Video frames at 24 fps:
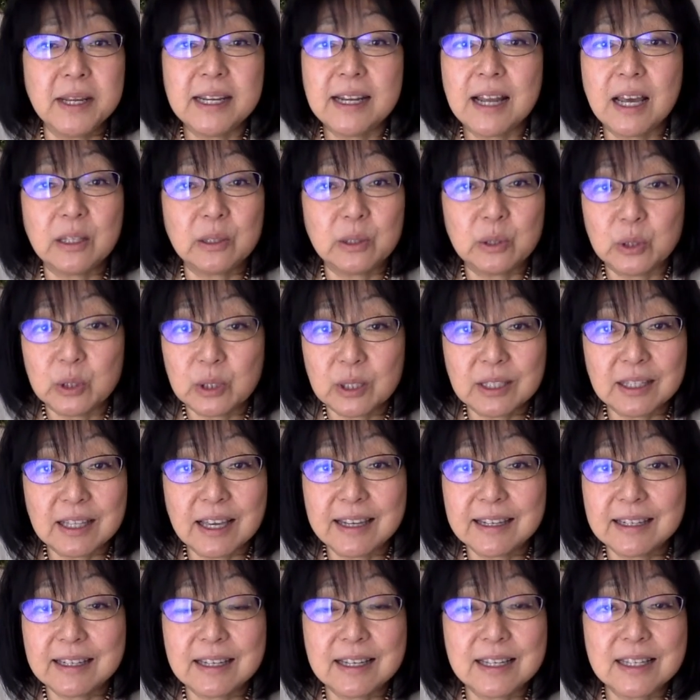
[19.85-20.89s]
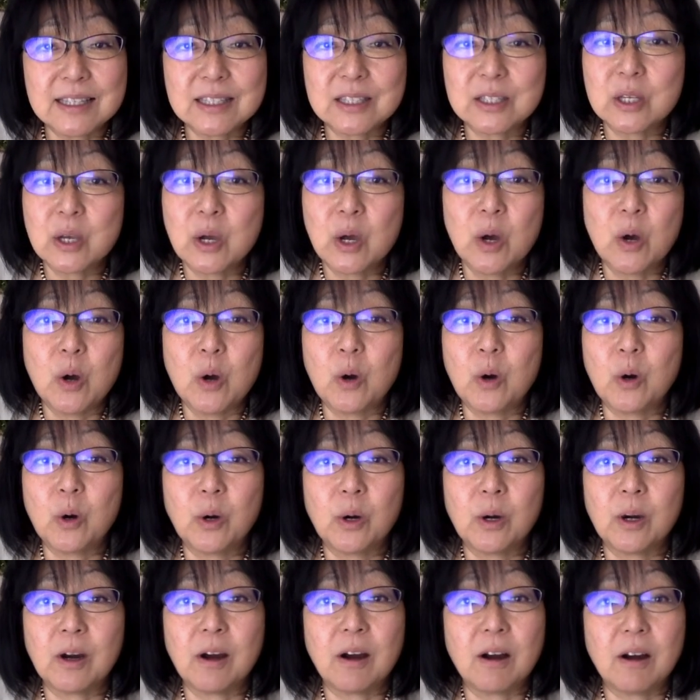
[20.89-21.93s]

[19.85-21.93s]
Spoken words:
not look like us or